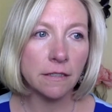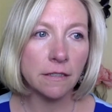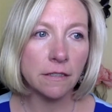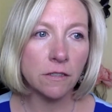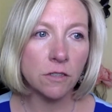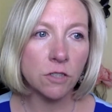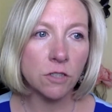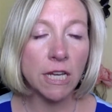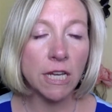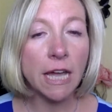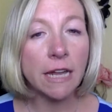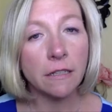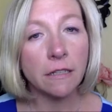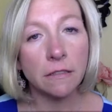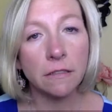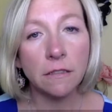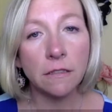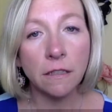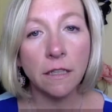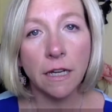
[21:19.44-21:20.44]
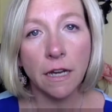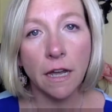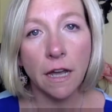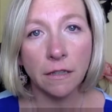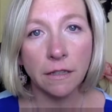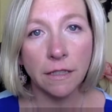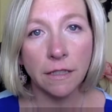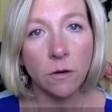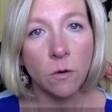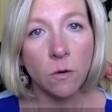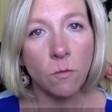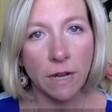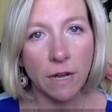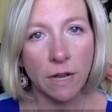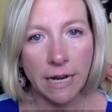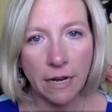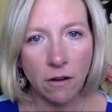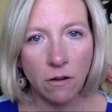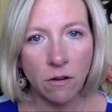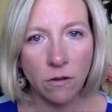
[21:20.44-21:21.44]
she had a little
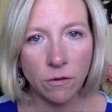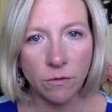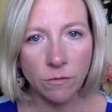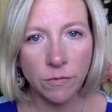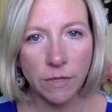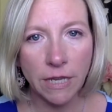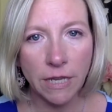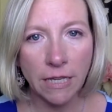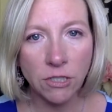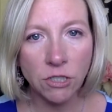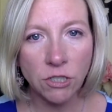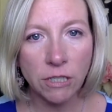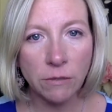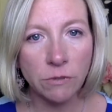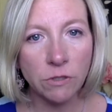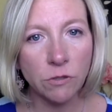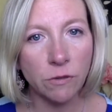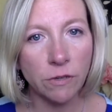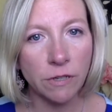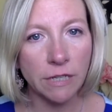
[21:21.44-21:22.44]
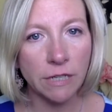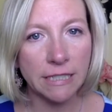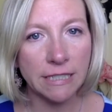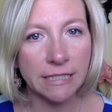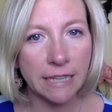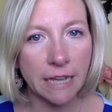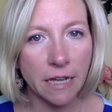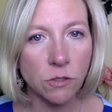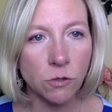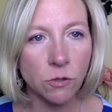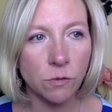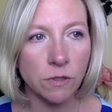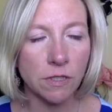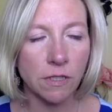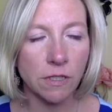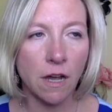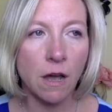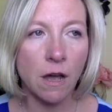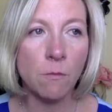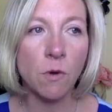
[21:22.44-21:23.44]
one at home, and she was already scheduled
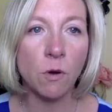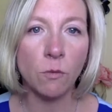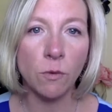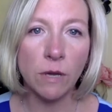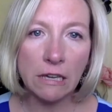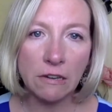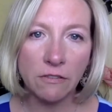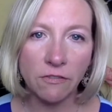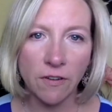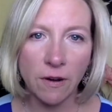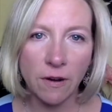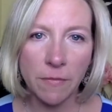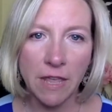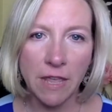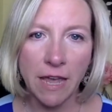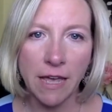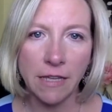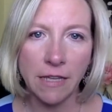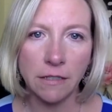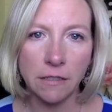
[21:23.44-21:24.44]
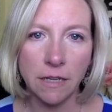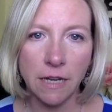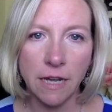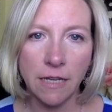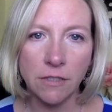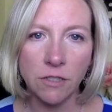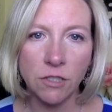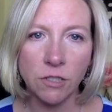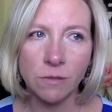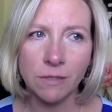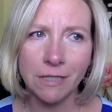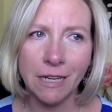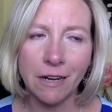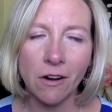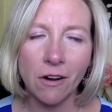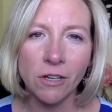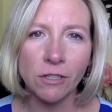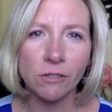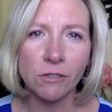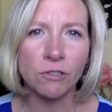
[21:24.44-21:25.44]
to come a week from then. And she was like,
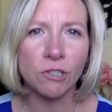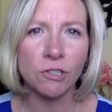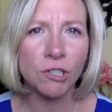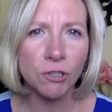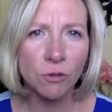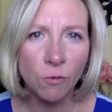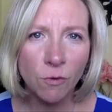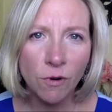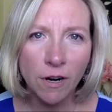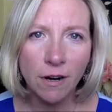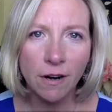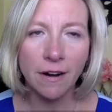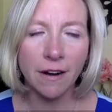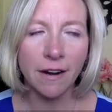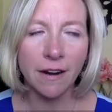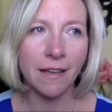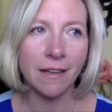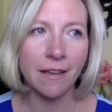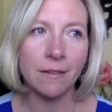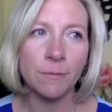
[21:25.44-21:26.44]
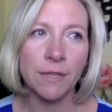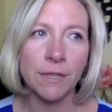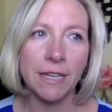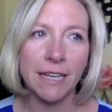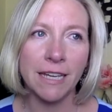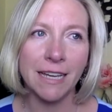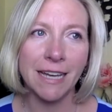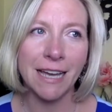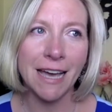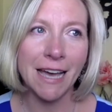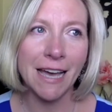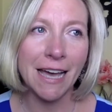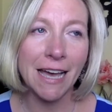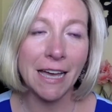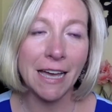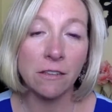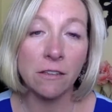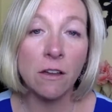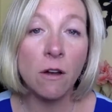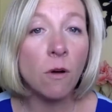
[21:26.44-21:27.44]
"Are you sure?" And I'm like,
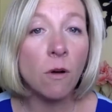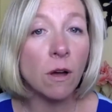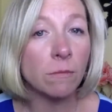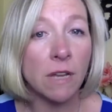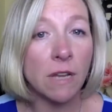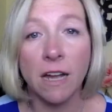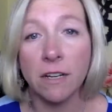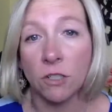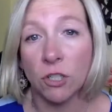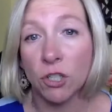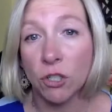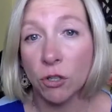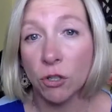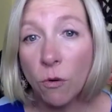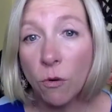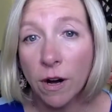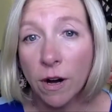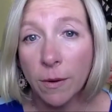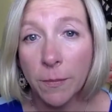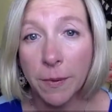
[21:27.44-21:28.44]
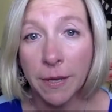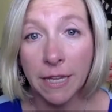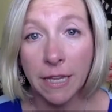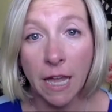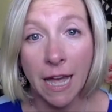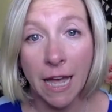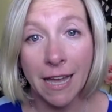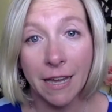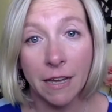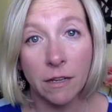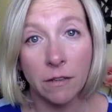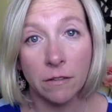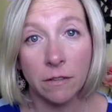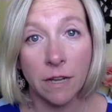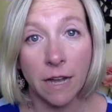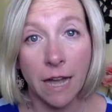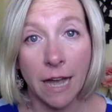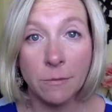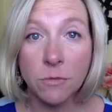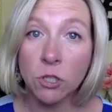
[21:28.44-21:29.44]
"No, I'm not sure, but
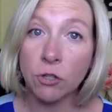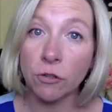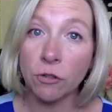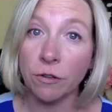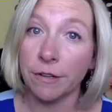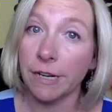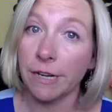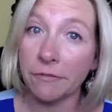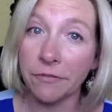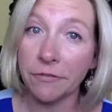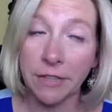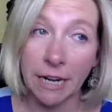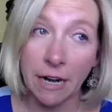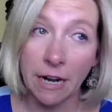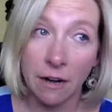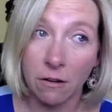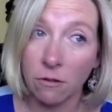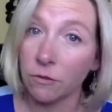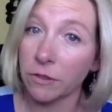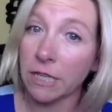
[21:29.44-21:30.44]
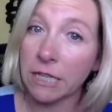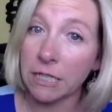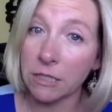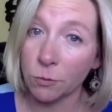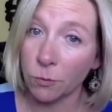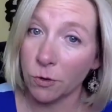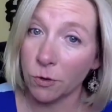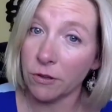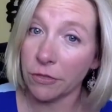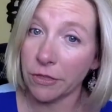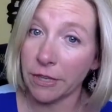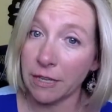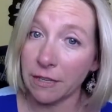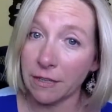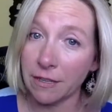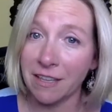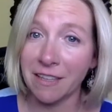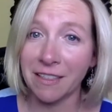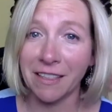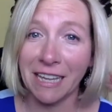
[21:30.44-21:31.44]
I'm sure enough that I don't think it's worth it,
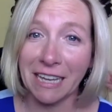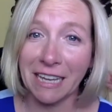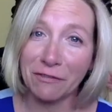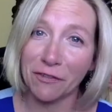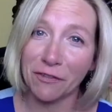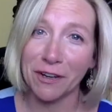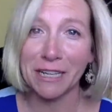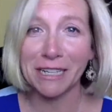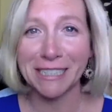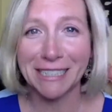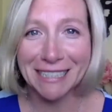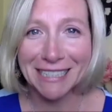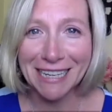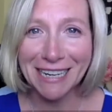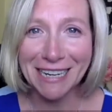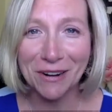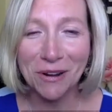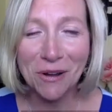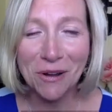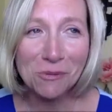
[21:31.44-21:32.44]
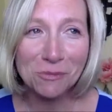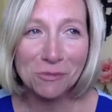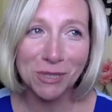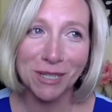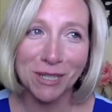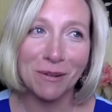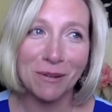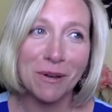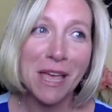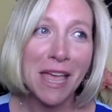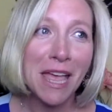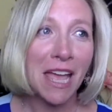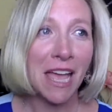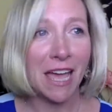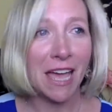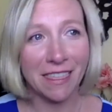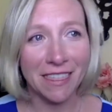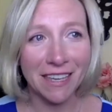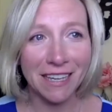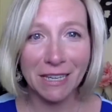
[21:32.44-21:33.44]
like for you to stay home. So
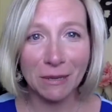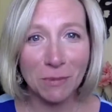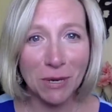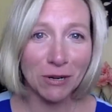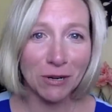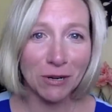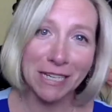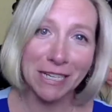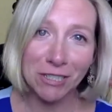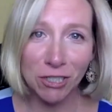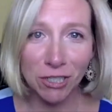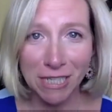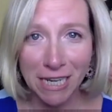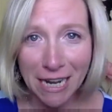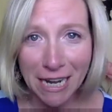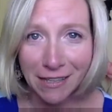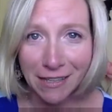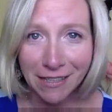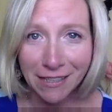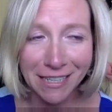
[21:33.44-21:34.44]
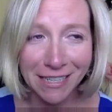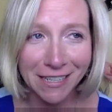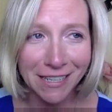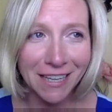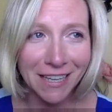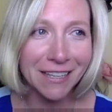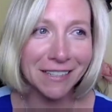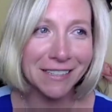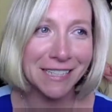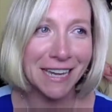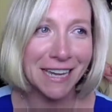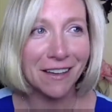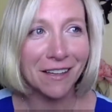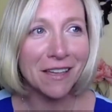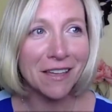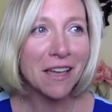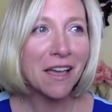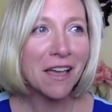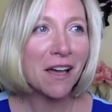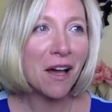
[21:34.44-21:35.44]
I think you better get your tail
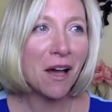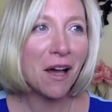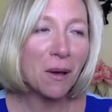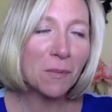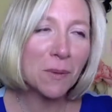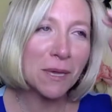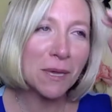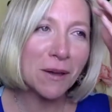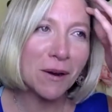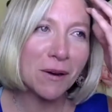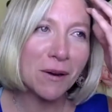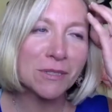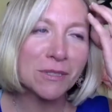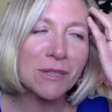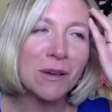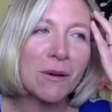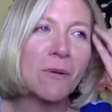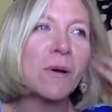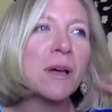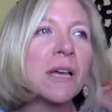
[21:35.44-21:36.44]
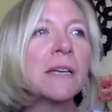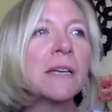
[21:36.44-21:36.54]
up here." So,